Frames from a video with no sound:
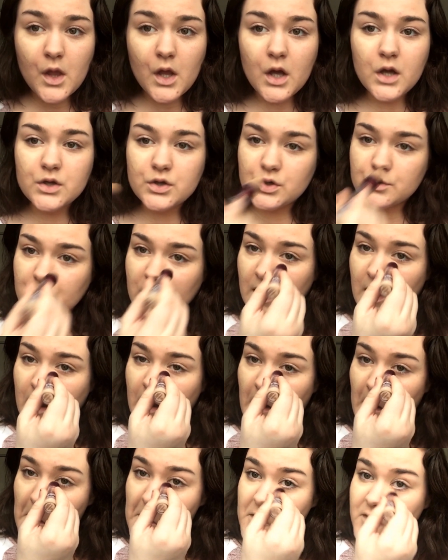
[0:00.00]
under my
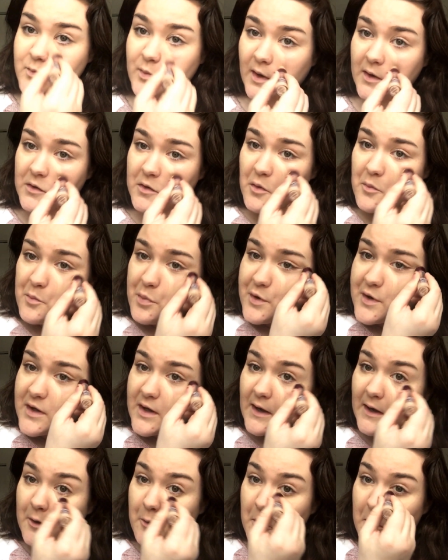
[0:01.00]
eyes, but I don't put it
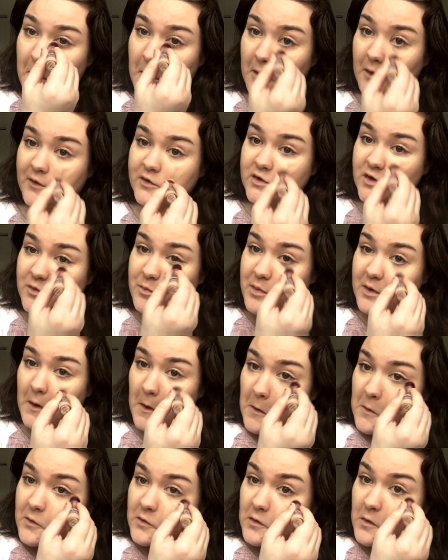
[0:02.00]
anywhere else just
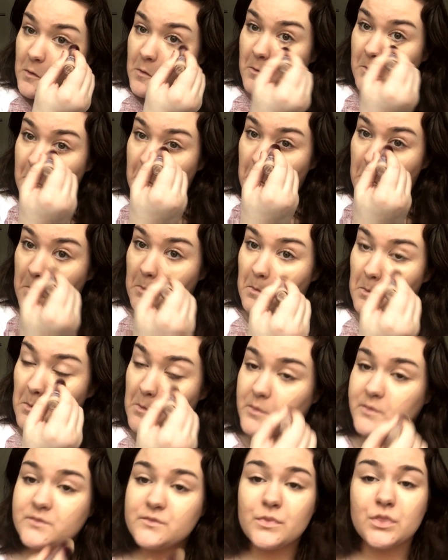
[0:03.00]
because
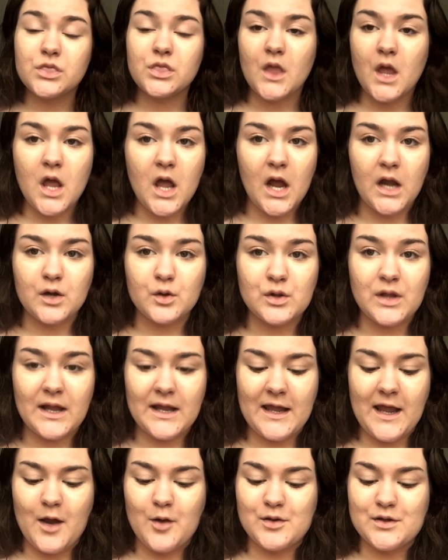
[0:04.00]
I don't
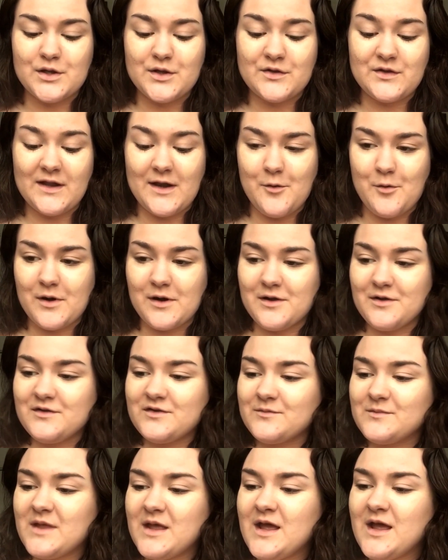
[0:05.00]
like how it looks anywhere
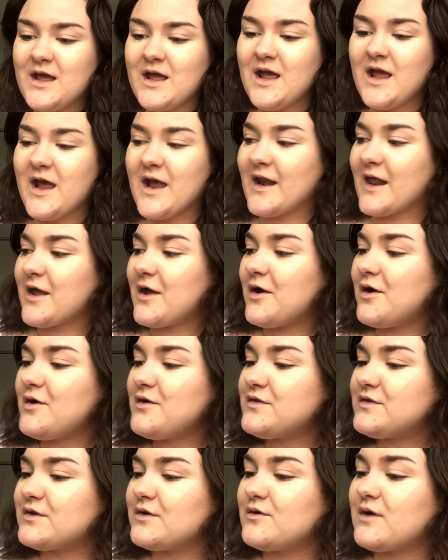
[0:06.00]
else. And I
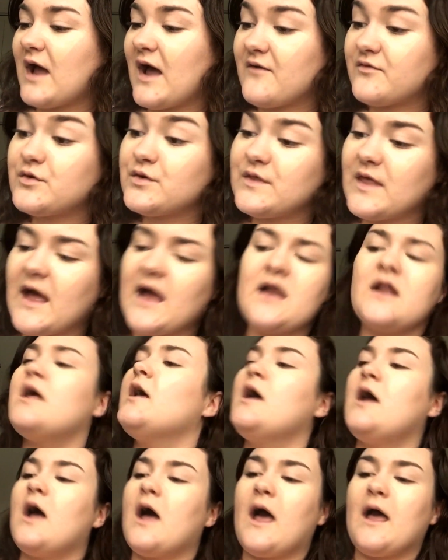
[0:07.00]
also, after that,
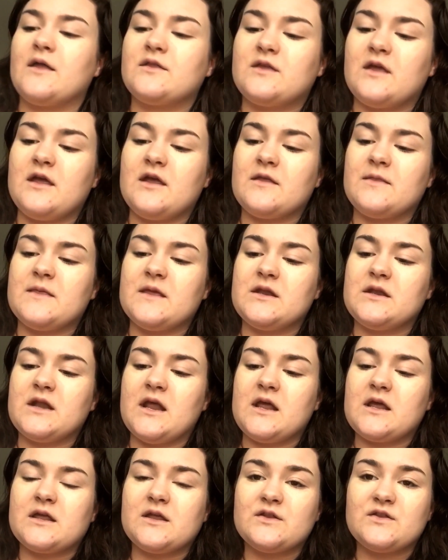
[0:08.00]
I take the
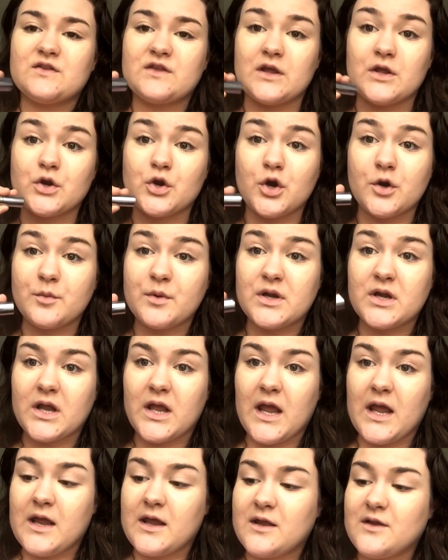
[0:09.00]
Naked Skin Urban
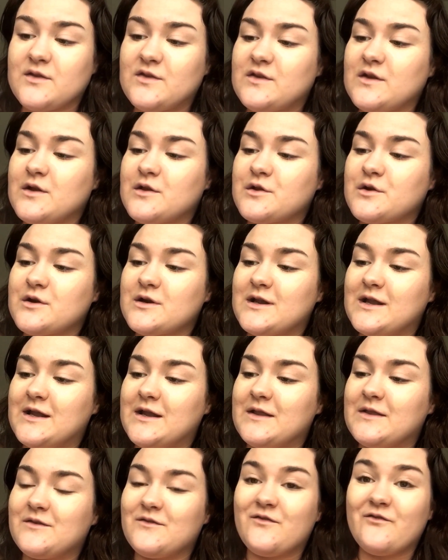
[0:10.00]
Decay Concealer
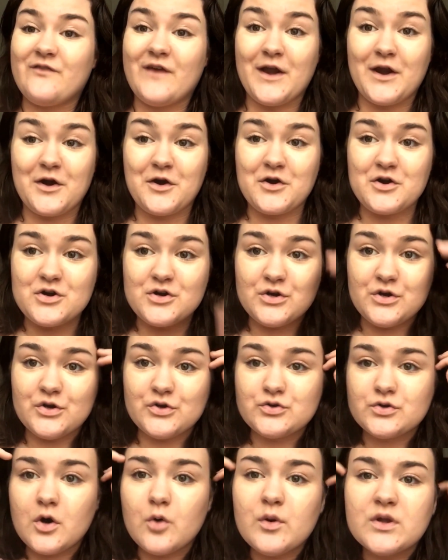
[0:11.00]
in Fair
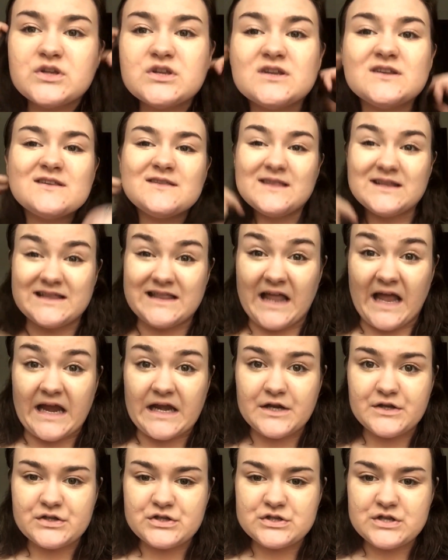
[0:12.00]
Neutral, which is the
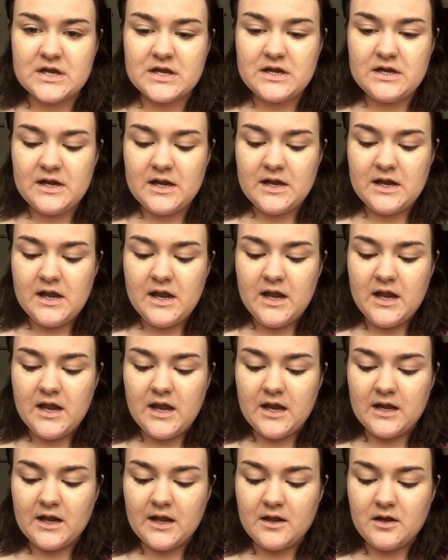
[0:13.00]
lightest shade.
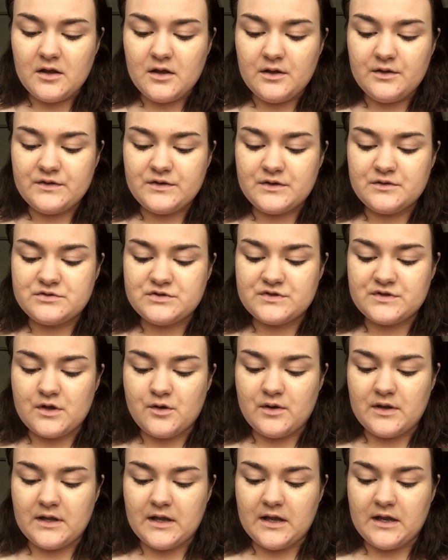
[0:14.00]
And I also just
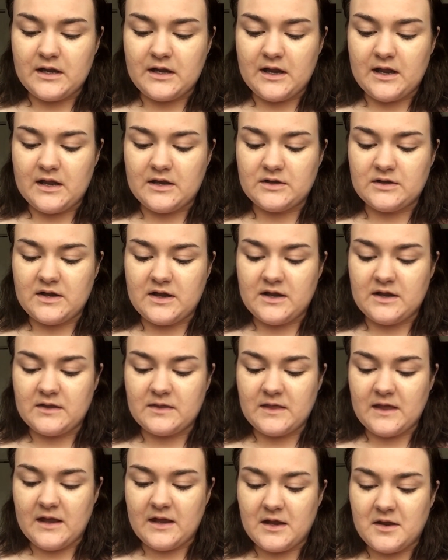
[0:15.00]
go ahead and take
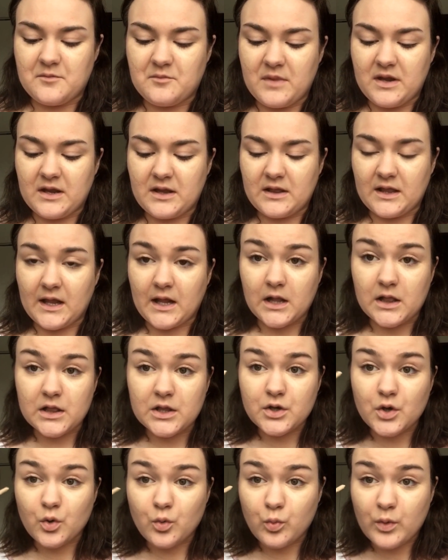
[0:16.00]
that and make like a
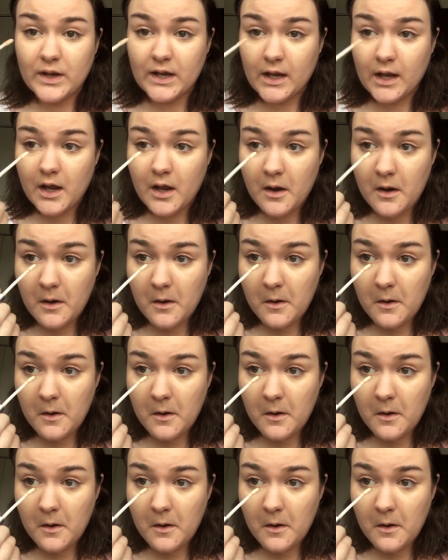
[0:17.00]
little wing